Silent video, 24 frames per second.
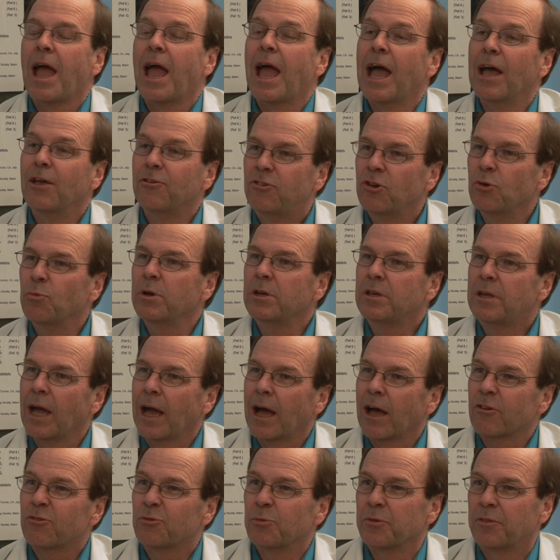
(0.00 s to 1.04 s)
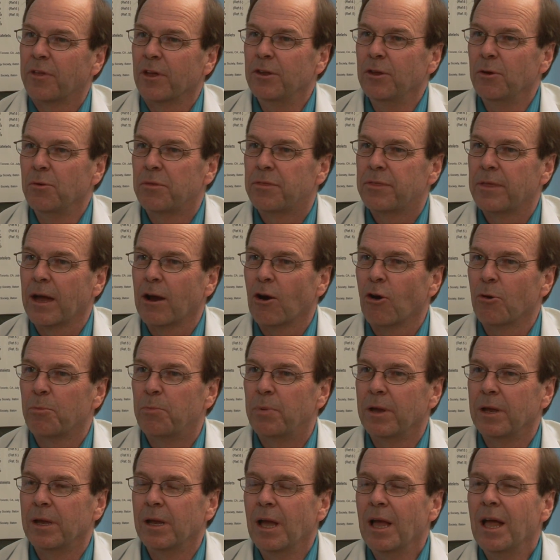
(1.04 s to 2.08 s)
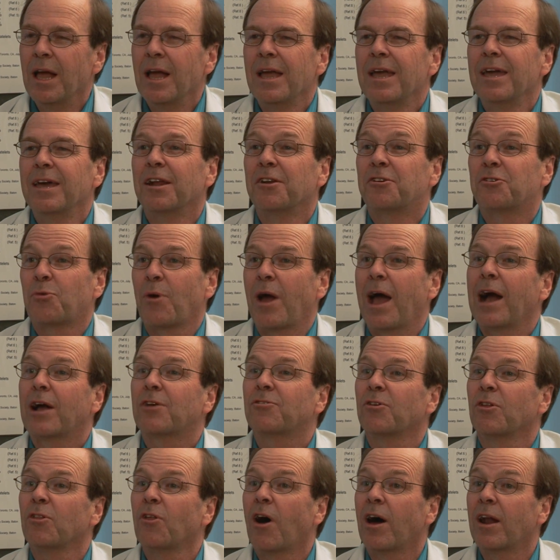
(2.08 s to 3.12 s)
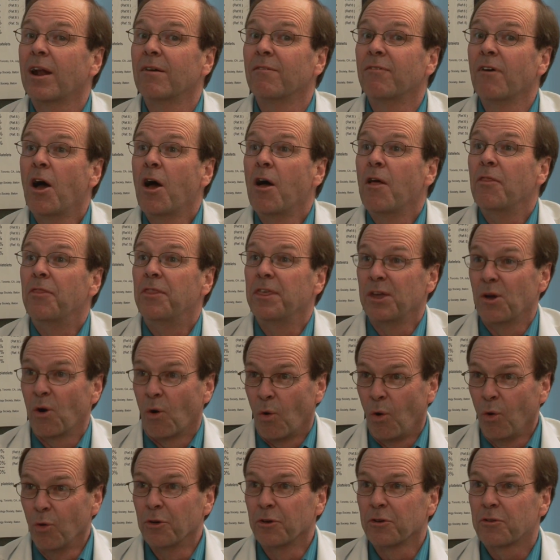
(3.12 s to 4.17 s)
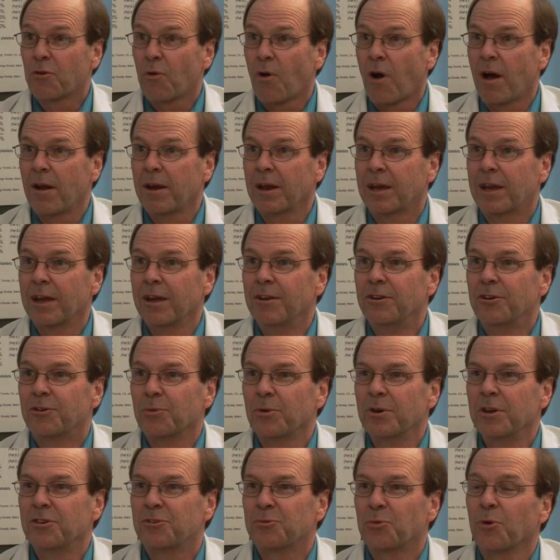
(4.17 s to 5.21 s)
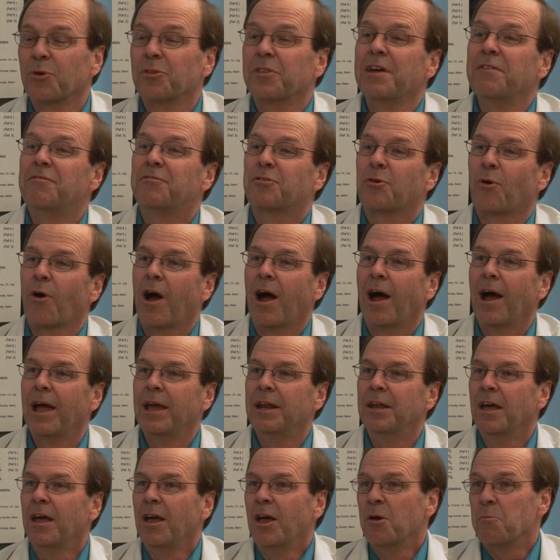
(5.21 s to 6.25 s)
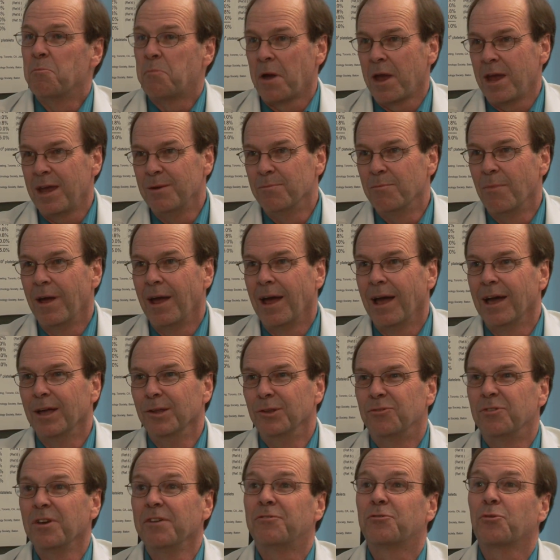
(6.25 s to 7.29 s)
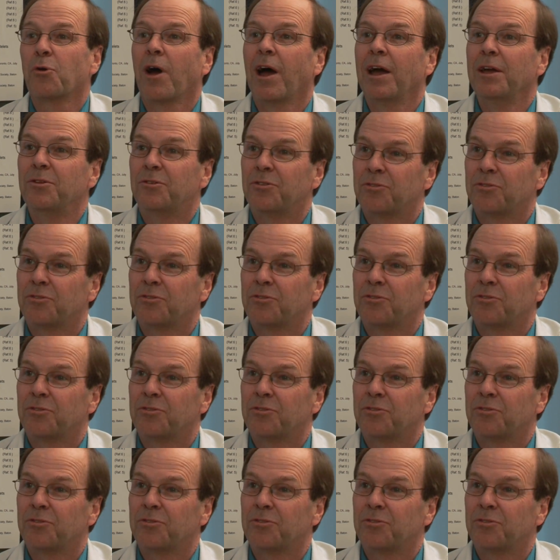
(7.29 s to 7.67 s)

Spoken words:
As you would guess, with a new therapy, it attracts a lot of the older chronic injuries where they've tried pain meds, they've tried